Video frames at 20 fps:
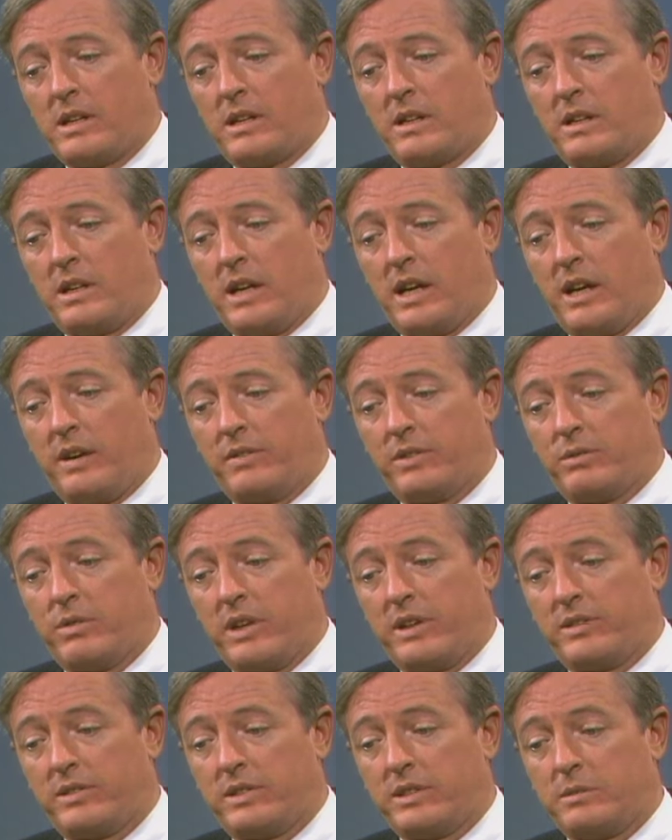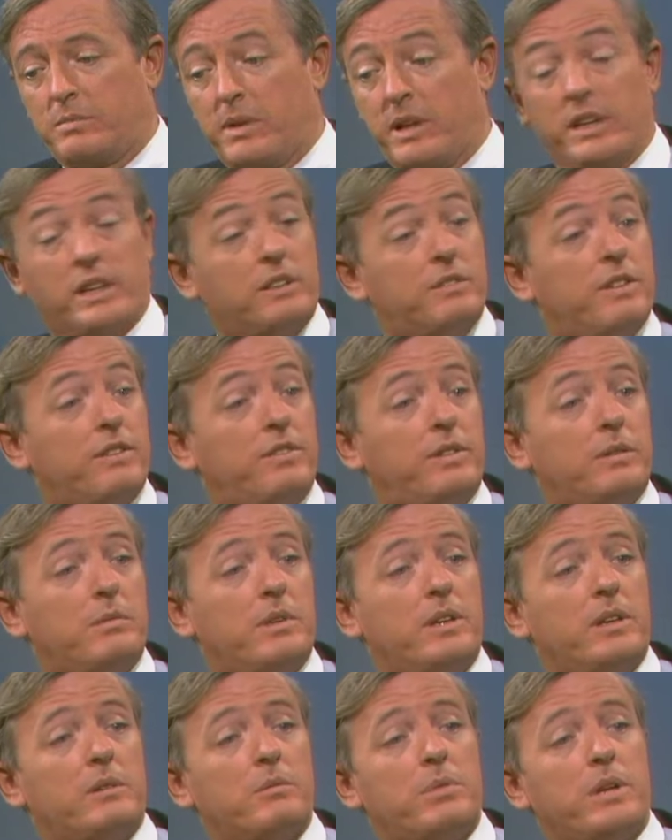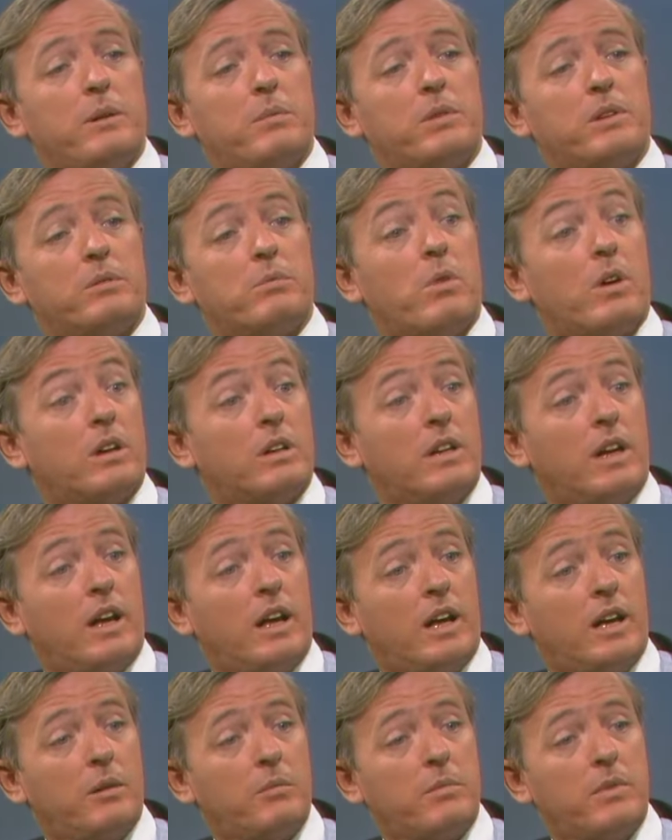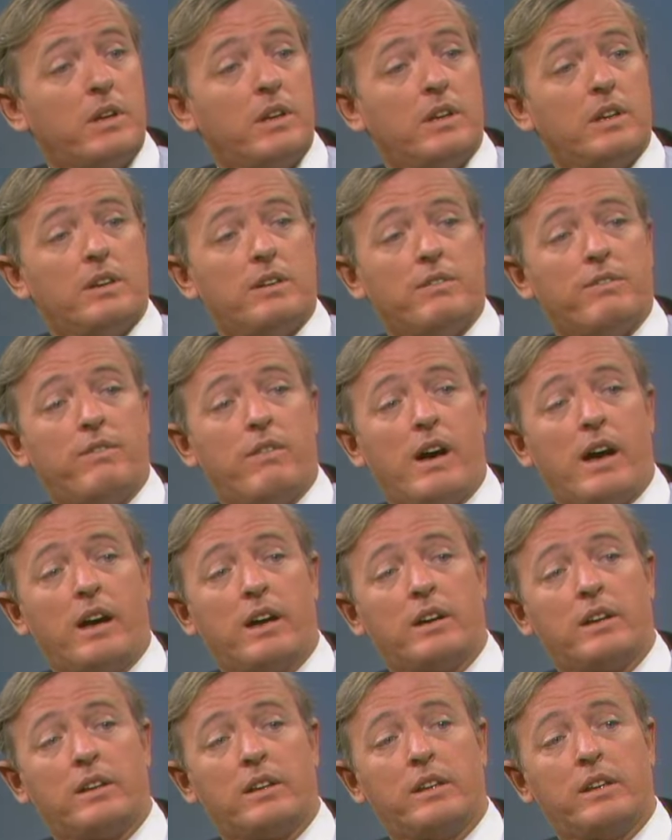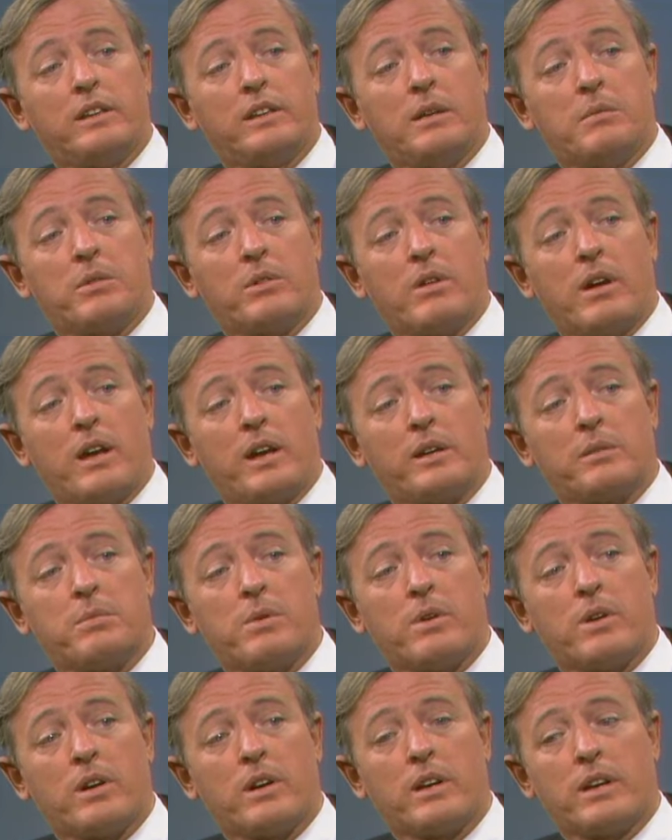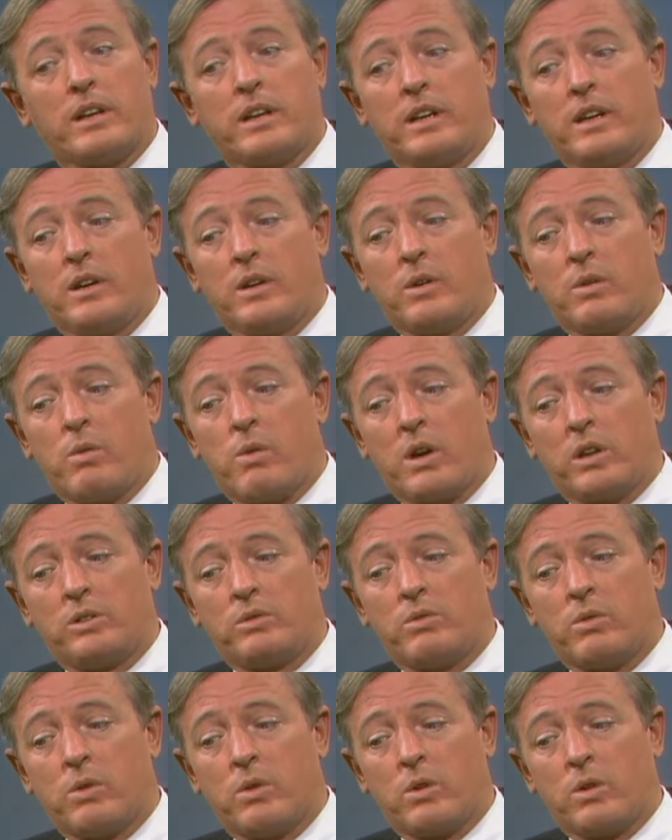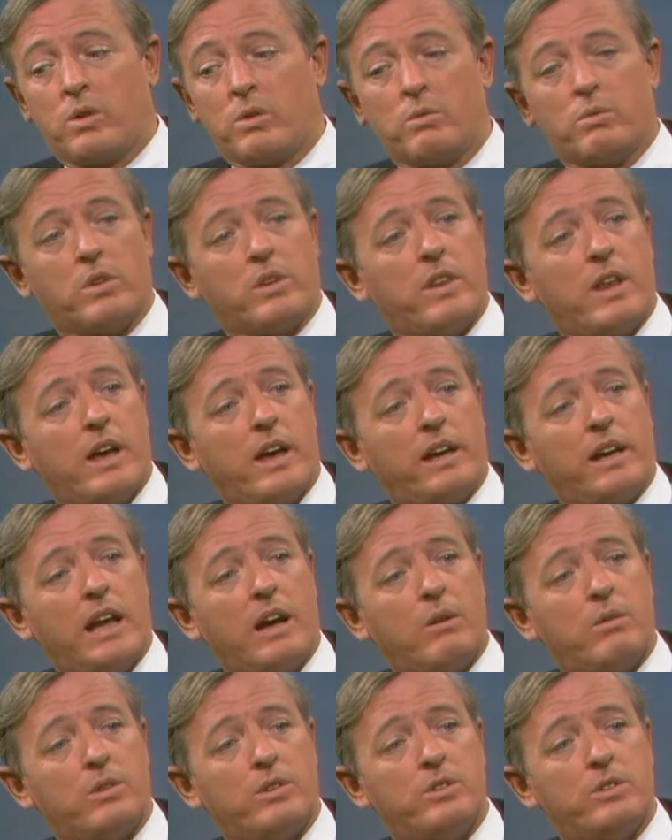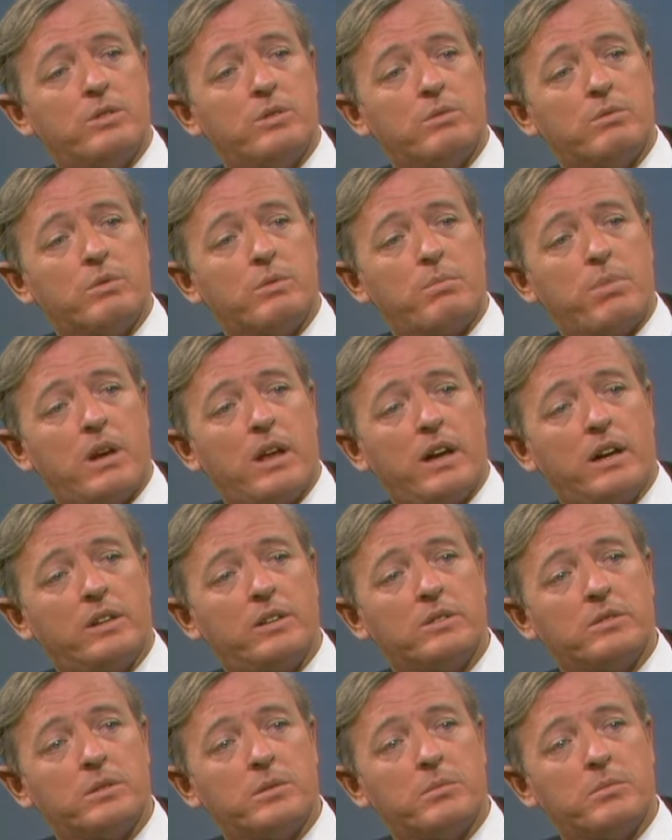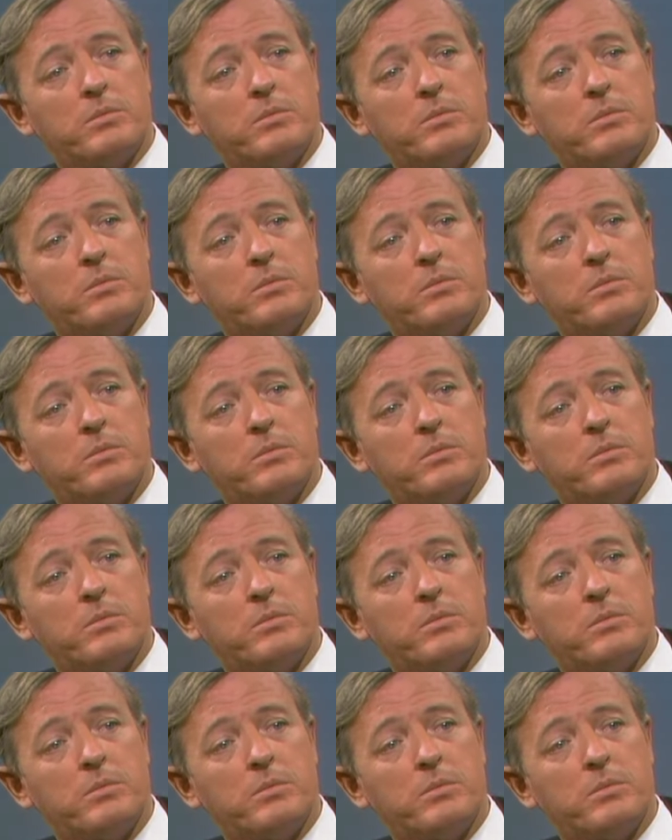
I have addressed as many as 50 million people at one time via the Democratic Party. What's wrong with that? How would you reply to him?